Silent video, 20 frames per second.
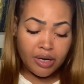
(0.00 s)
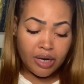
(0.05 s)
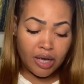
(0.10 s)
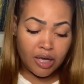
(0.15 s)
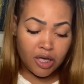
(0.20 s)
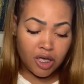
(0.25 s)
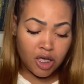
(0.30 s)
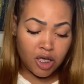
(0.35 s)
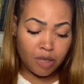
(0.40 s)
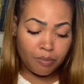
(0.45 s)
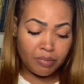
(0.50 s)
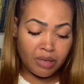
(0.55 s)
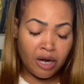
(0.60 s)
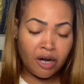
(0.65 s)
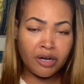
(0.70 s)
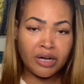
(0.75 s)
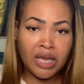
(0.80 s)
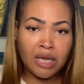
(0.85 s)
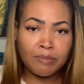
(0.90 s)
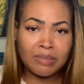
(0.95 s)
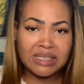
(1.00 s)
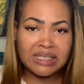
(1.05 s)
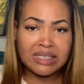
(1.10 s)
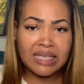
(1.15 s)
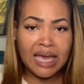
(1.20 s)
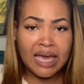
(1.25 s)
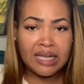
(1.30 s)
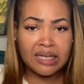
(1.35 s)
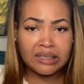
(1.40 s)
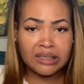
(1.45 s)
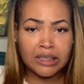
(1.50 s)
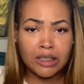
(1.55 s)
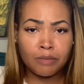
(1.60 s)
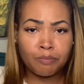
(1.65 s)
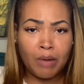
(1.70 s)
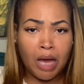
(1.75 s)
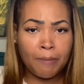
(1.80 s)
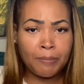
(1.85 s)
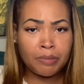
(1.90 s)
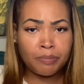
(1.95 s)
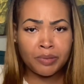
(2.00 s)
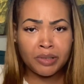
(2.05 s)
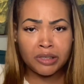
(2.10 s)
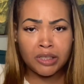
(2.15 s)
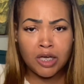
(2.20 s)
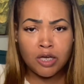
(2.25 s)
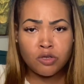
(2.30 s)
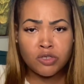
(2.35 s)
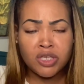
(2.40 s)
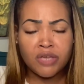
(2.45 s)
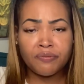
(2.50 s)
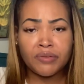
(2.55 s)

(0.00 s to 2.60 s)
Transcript: Her name is Natalie Boppy Pillows.